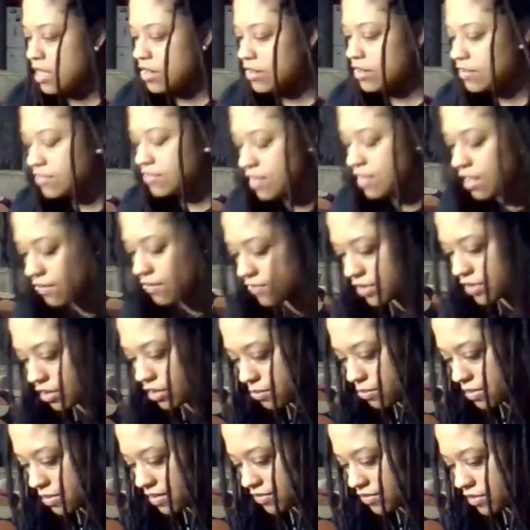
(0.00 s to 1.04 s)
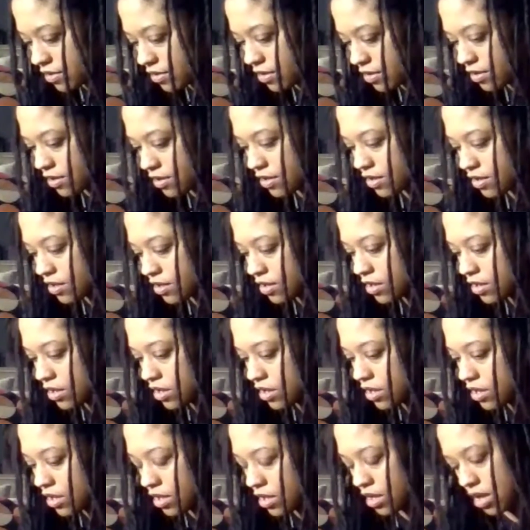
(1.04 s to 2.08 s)
does it have another piece here?
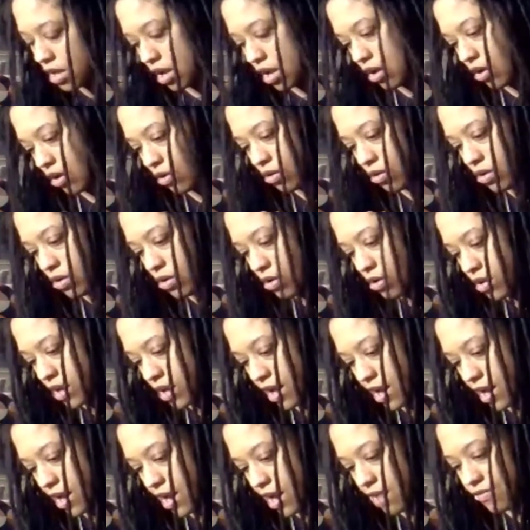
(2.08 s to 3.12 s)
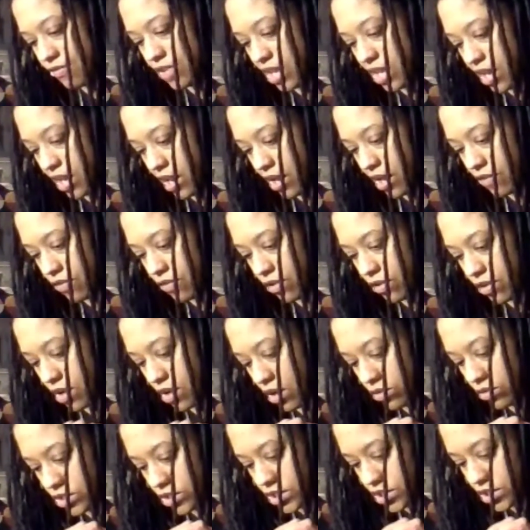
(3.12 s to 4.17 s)
Oh, I've never
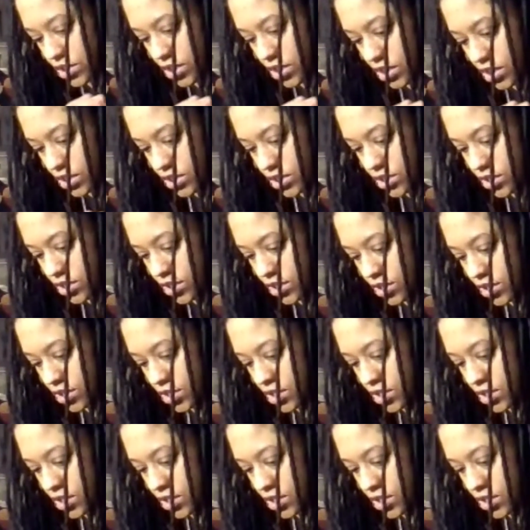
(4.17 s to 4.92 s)
noticed this.